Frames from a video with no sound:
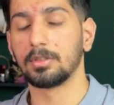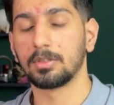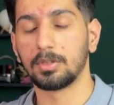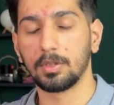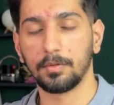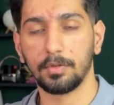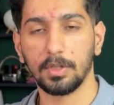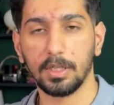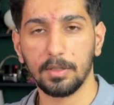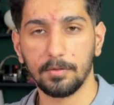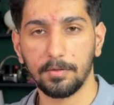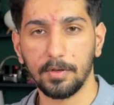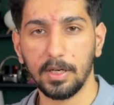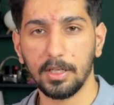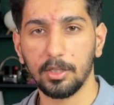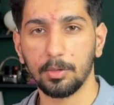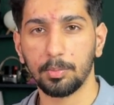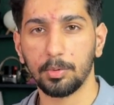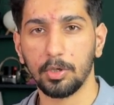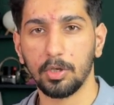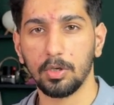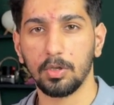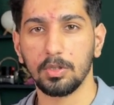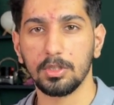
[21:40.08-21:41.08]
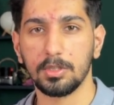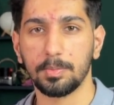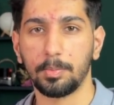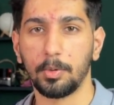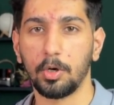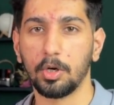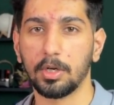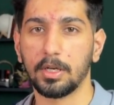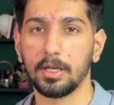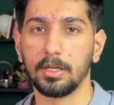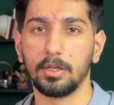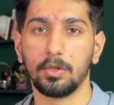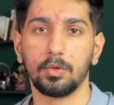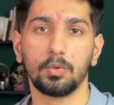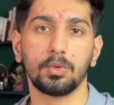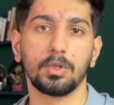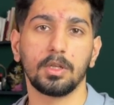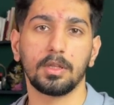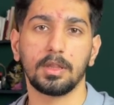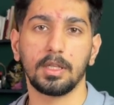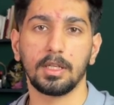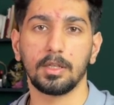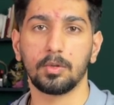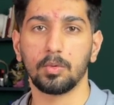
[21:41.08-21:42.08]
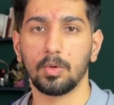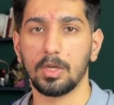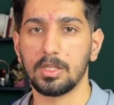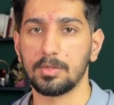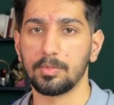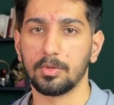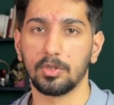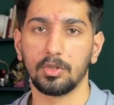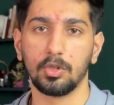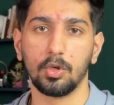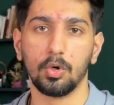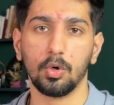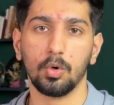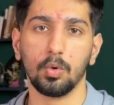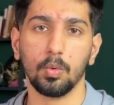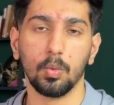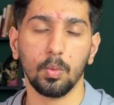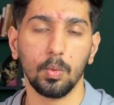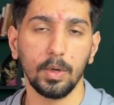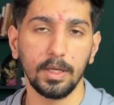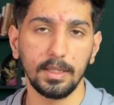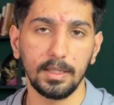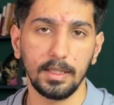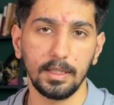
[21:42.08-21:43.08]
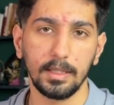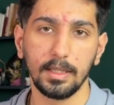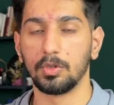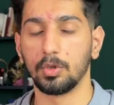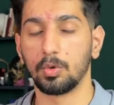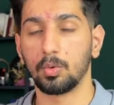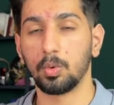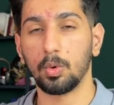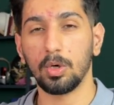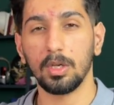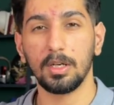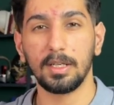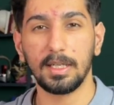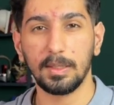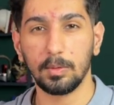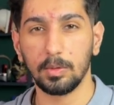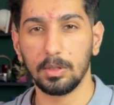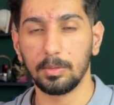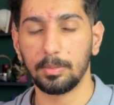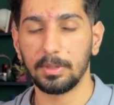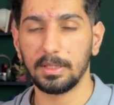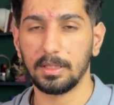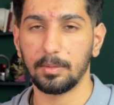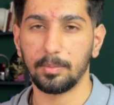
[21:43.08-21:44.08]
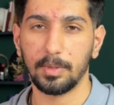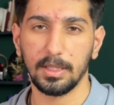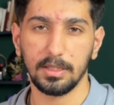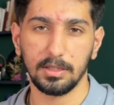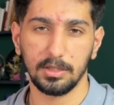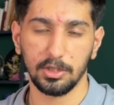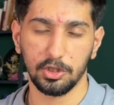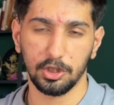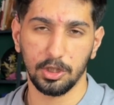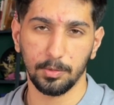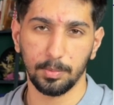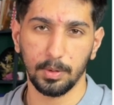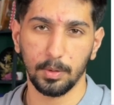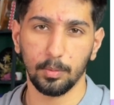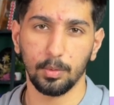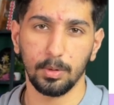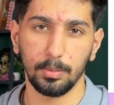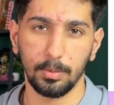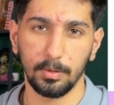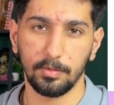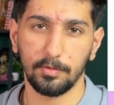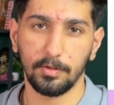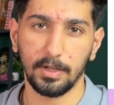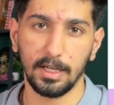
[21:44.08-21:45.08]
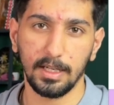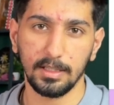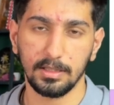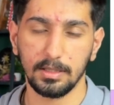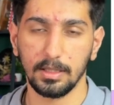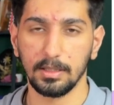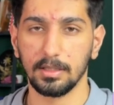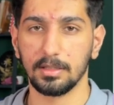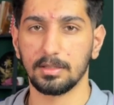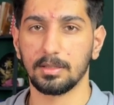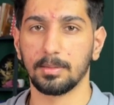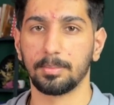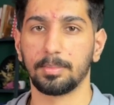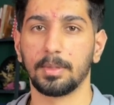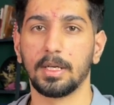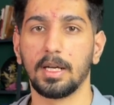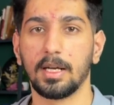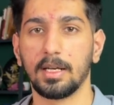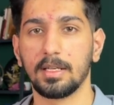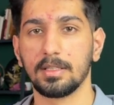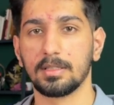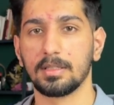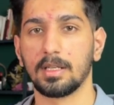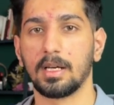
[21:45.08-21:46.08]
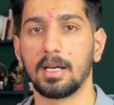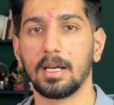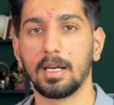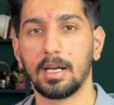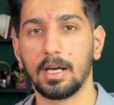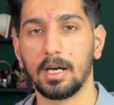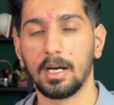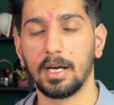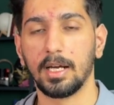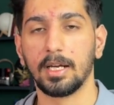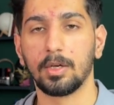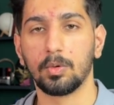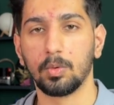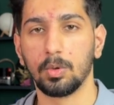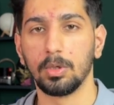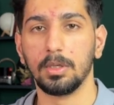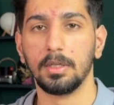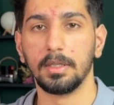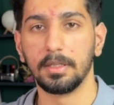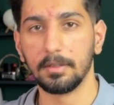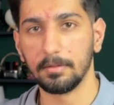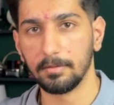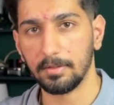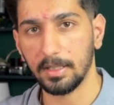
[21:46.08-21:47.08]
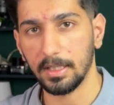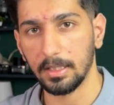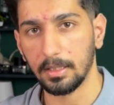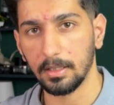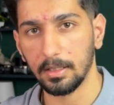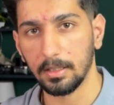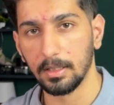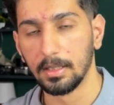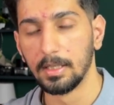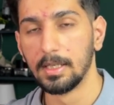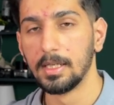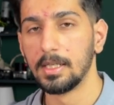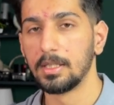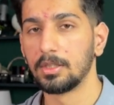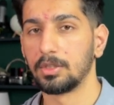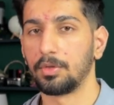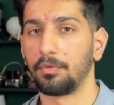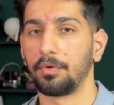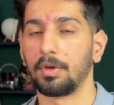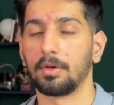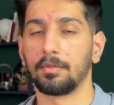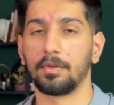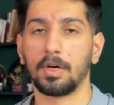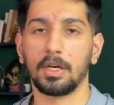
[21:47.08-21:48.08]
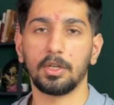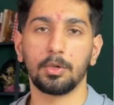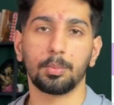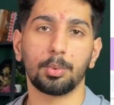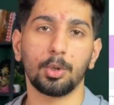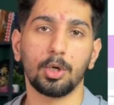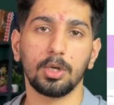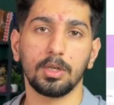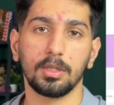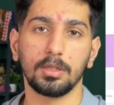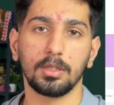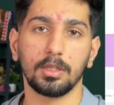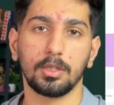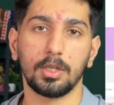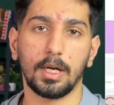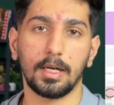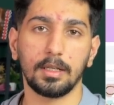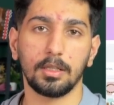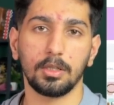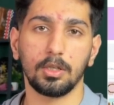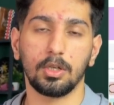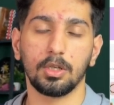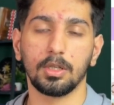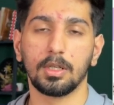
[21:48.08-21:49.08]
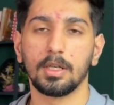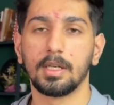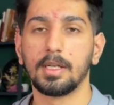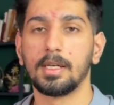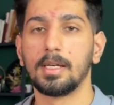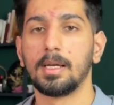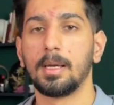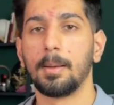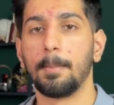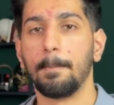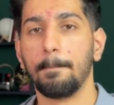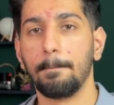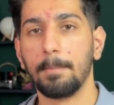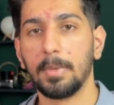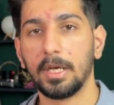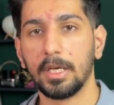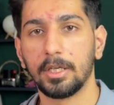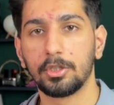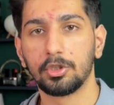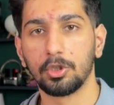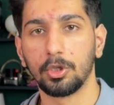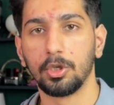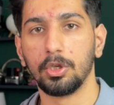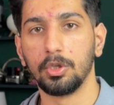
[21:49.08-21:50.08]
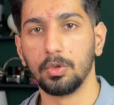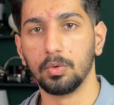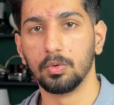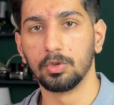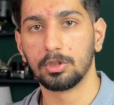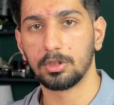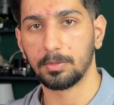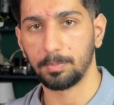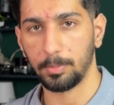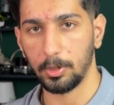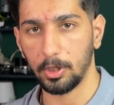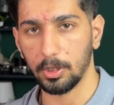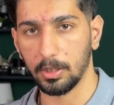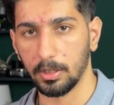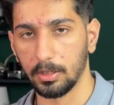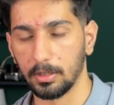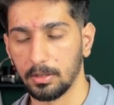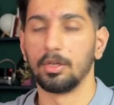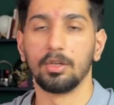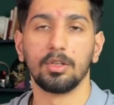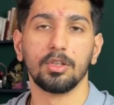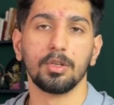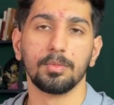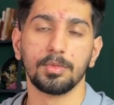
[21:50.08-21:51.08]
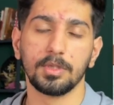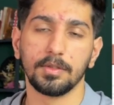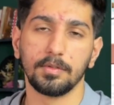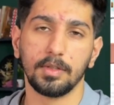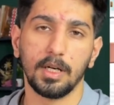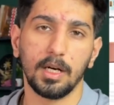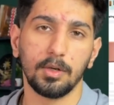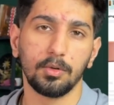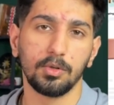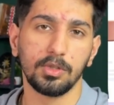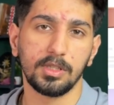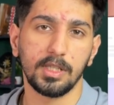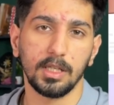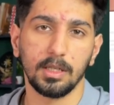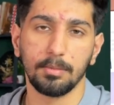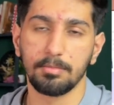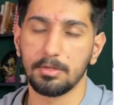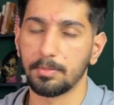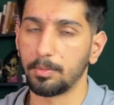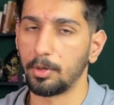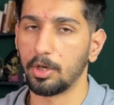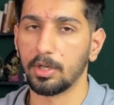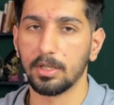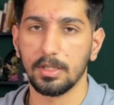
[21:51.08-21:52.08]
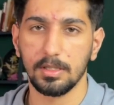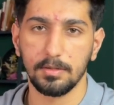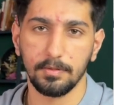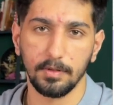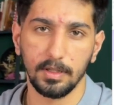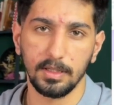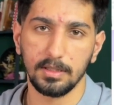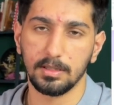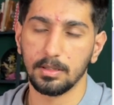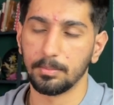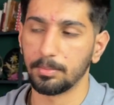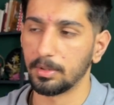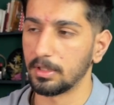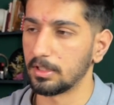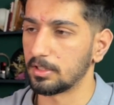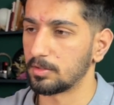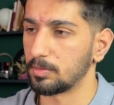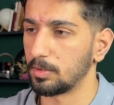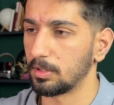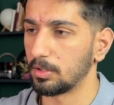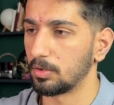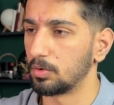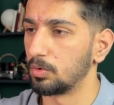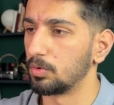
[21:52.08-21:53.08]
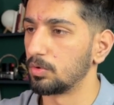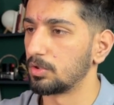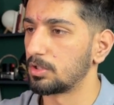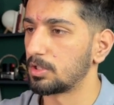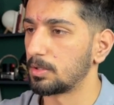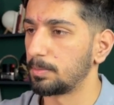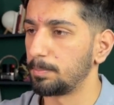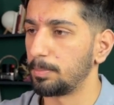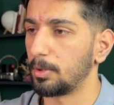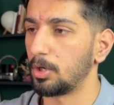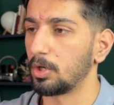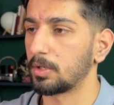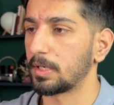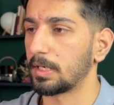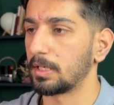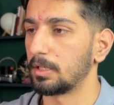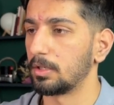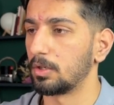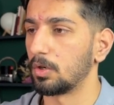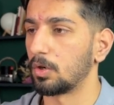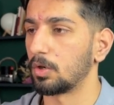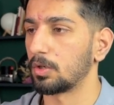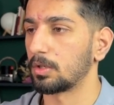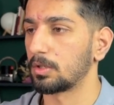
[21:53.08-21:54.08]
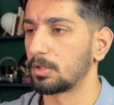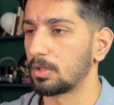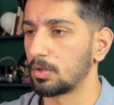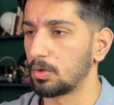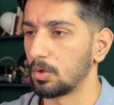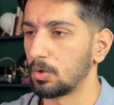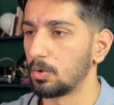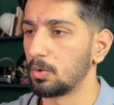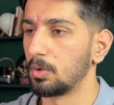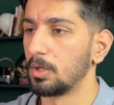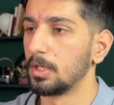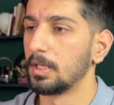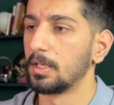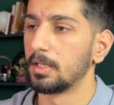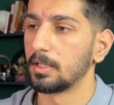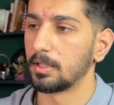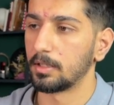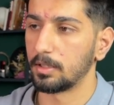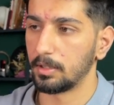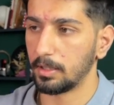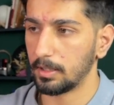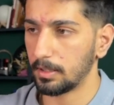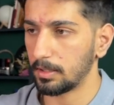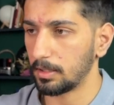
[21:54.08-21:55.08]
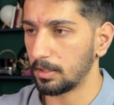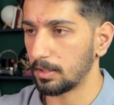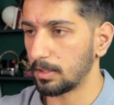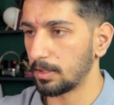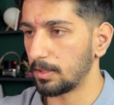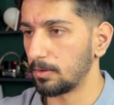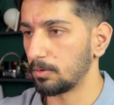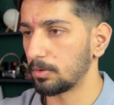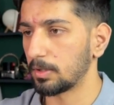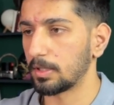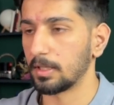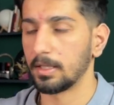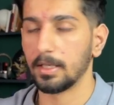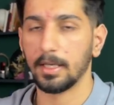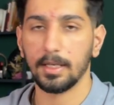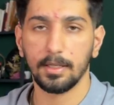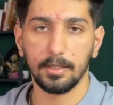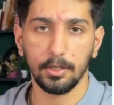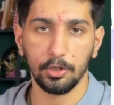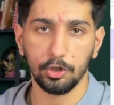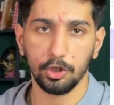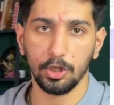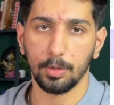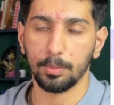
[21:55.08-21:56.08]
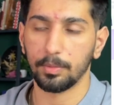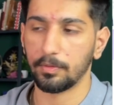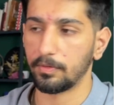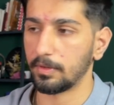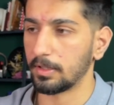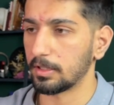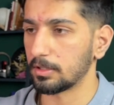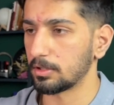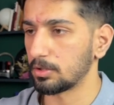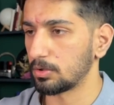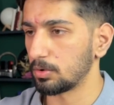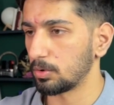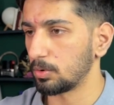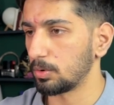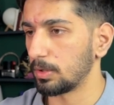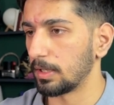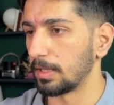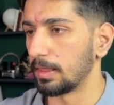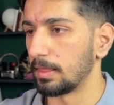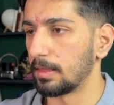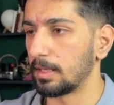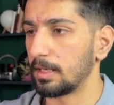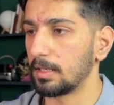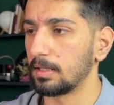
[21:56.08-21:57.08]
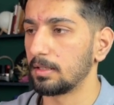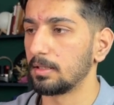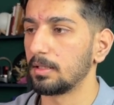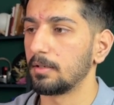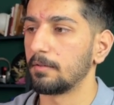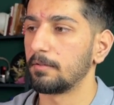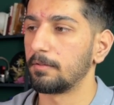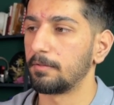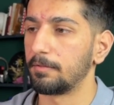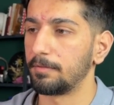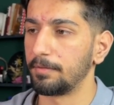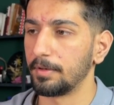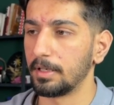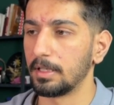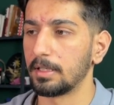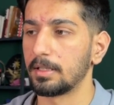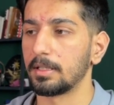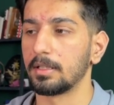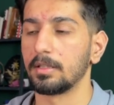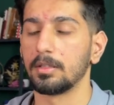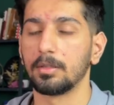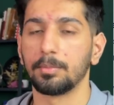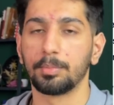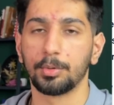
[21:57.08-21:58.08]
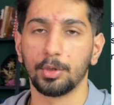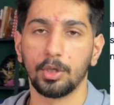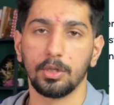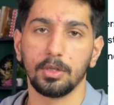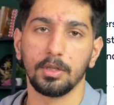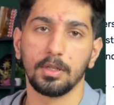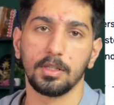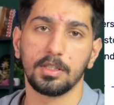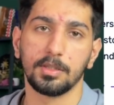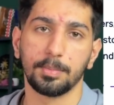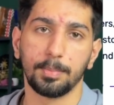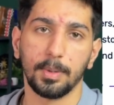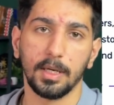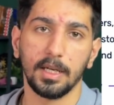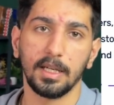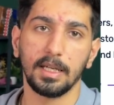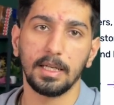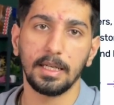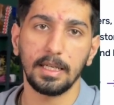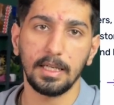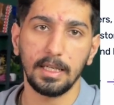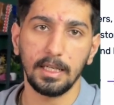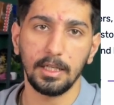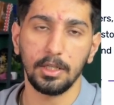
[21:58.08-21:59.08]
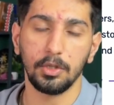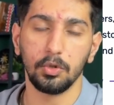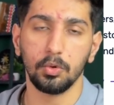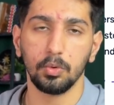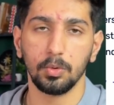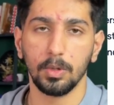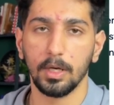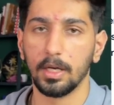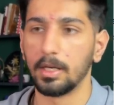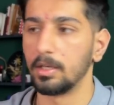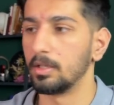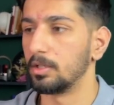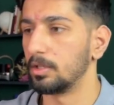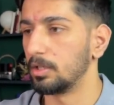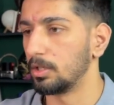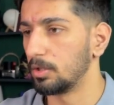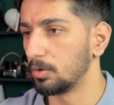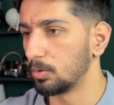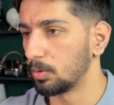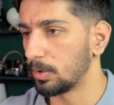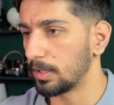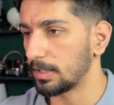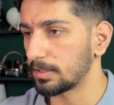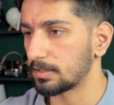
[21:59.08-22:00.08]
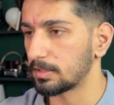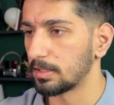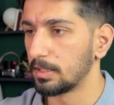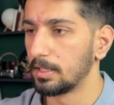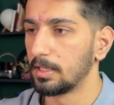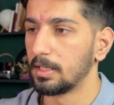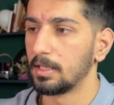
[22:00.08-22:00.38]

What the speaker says: So if you can find a product on Spocket, do not think twice, but go with it. The quality will be the best, the shipping will be fast, and the suppliers are high quality vetted. So if you can find a product in the catalog, make sure you use Spocket. In terms of how to set up Spocket, it's very simple as well. Go to spocket.co, create an account, connect your Shopify store, and then filter the products by EU and US.